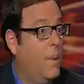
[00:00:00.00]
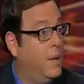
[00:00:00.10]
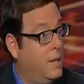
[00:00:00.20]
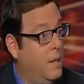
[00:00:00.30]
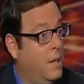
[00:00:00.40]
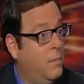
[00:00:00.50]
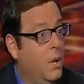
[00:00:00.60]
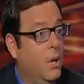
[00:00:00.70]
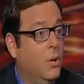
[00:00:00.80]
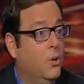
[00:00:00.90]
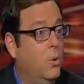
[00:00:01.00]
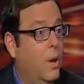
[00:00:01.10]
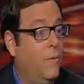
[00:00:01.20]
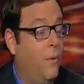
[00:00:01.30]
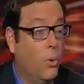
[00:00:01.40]
my team
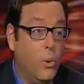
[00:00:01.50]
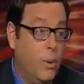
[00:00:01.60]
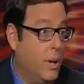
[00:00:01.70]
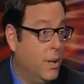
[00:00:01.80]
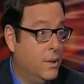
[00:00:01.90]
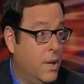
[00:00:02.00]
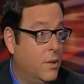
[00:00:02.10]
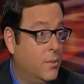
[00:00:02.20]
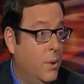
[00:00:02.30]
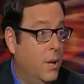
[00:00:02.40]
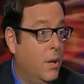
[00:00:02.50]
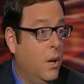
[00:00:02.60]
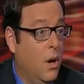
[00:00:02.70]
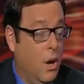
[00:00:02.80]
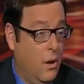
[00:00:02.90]
do a vulnerability assessment
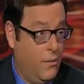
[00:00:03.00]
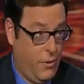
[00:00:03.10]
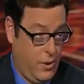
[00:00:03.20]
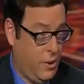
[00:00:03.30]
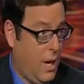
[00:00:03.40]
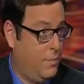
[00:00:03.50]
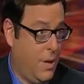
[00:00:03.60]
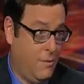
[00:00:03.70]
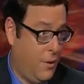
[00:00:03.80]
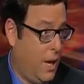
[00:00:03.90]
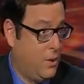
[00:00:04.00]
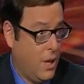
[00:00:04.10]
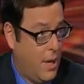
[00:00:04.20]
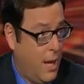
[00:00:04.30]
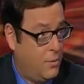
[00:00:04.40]
of the top 10
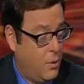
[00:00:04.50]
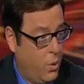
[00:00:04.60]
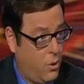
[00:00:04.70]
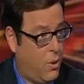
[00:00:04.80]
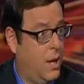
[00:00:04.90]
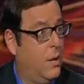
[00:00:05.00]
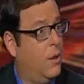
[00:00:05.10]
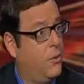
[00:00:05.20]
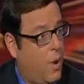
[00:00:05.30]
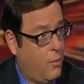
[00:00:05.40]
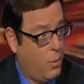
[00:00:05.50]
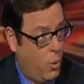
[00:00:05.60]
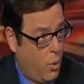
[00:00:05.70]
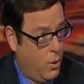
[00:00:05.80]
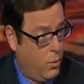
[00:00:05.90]
flashlight apps, and we created a threat
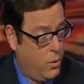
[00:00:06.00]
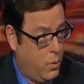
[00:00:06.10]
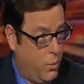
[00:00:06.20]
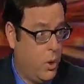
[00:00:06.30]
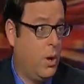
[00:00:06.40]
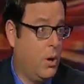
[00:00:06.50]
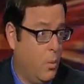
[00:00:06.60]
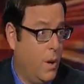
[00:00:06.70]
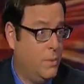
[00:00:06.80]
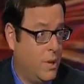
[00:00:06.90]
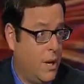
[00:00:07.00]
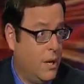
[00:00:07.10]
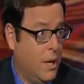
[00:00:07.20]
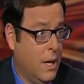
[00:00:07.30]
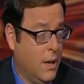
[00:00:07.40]
report, which we put on our
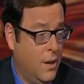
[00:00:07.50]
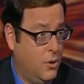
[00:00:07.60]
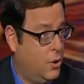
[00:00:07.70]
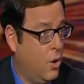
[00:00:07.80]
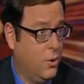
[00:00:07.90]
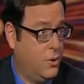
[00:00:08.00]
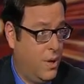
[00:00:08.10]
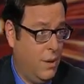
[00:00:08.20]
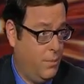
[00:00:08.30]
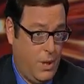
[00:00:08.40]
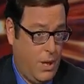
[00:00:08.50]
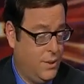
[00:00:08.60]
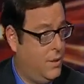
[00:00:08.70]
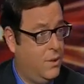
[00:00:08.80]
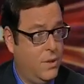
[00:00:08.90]
website, that shows that
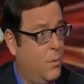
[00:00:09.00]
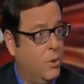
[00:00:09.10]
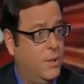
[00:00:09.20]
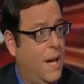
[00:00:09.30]
because this is the most